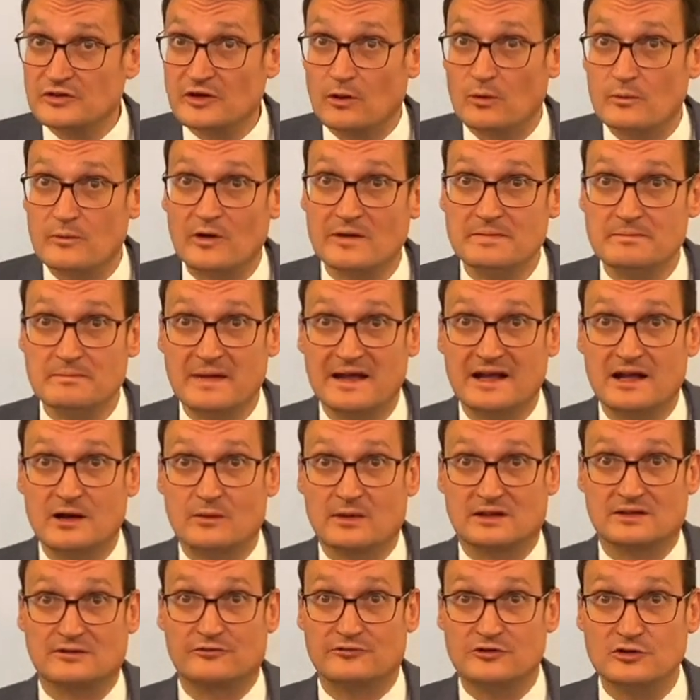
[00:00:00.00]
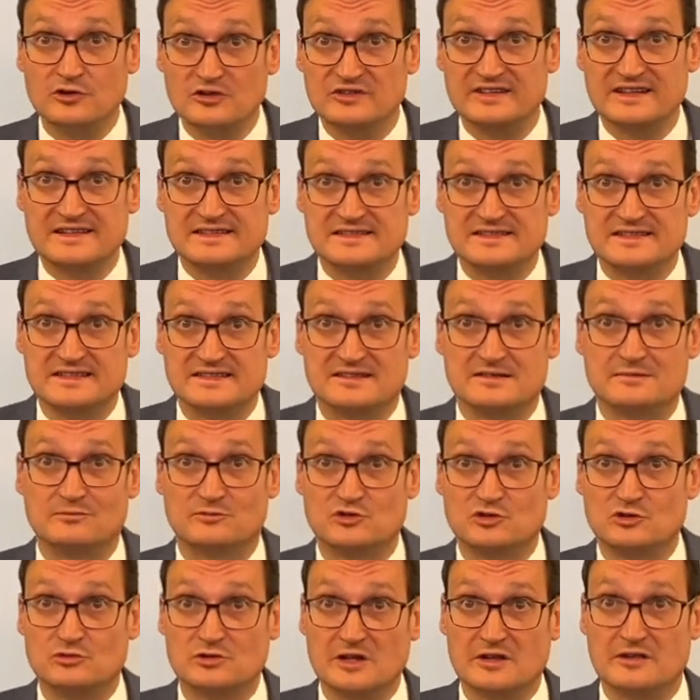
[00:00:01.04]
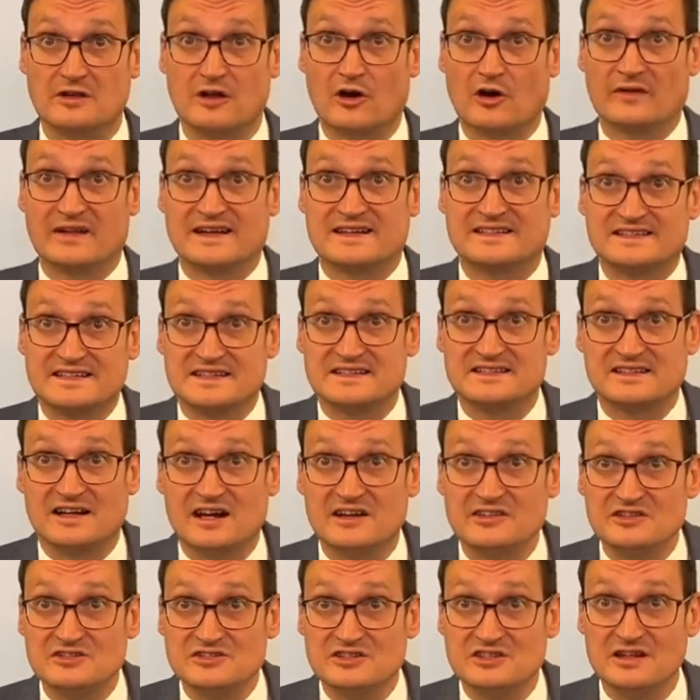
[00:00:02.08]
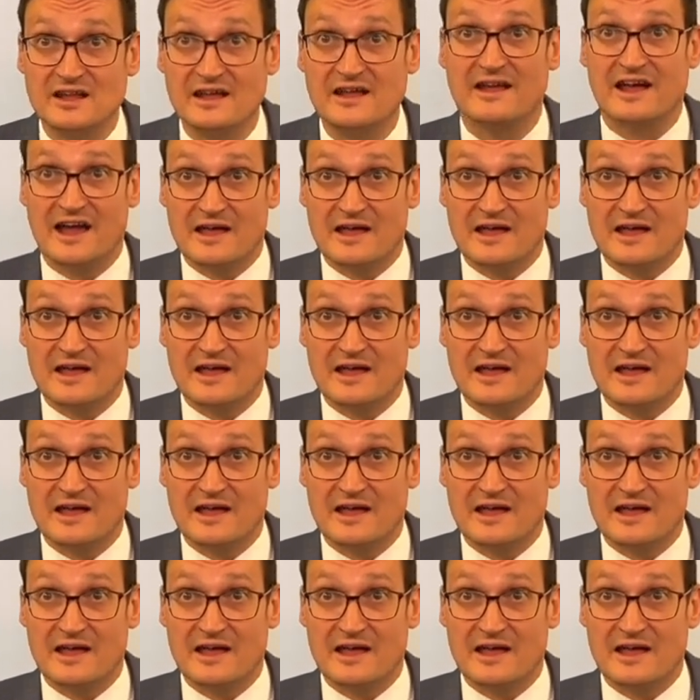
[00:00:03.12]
a 1 megawatt fuel cell system to run on excess hydrogen